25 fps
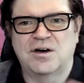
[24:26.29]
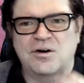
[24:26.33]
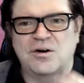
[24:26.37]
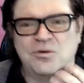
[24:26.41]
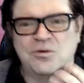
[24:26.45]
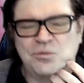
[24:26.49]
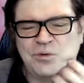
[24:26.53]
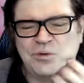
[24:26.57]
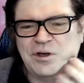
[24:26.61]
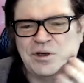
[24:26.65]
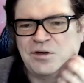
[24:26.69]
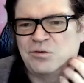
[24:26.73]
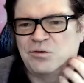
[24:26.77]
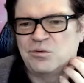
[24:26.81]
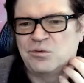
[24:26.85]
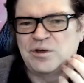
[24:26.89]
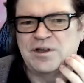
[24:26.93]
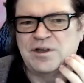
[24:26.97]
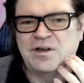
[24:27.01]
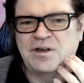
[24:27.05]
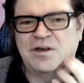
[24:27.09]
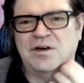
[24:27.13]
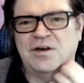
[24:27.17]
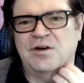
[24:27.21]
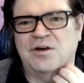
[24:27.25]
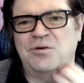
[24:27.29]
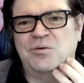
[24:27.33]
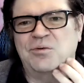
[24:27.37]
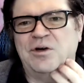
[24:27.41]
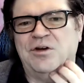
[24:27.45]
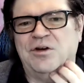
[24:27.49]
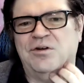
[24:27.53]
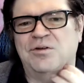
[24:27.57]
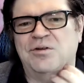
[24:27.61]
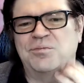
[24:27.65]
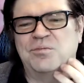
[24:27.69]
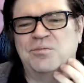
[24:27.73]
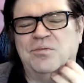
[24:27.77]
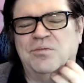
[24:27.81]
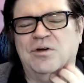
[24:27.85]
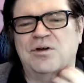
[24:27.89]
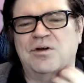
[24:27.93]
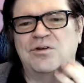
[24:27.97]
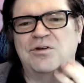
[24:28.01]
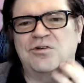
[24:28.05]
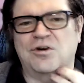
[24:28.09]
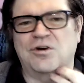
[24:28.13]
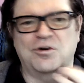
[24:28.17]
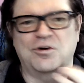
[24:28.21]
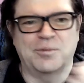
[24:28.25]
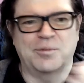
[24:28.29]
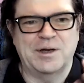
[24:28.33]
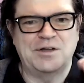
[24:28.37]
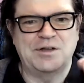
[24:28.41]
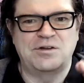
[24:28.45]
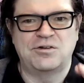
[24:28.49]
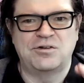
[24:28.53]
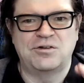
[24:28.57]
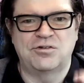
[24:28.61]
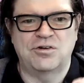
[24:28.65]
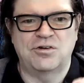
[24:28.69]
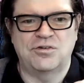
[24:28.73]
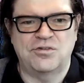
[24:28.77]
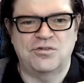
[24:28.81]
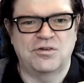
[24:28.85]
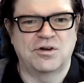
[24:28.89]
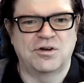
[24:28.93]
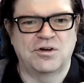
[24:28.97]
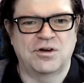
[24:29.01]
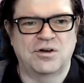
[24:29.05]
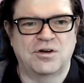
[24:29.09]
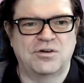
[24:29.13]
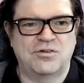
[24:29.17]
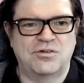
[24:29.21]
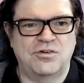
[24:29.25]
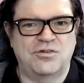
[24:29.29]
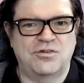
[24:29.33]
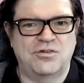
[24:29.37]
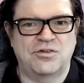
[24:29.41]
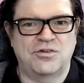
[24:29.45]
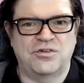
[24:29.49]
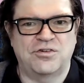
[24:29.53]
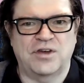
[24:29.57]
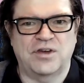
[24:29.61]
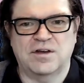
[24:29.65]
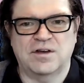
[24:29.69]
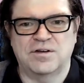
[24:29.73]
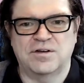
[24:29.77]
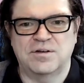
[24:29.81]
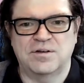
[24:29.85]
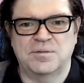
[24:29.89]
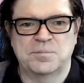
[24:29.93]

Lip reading: we're going to talk about in just a second.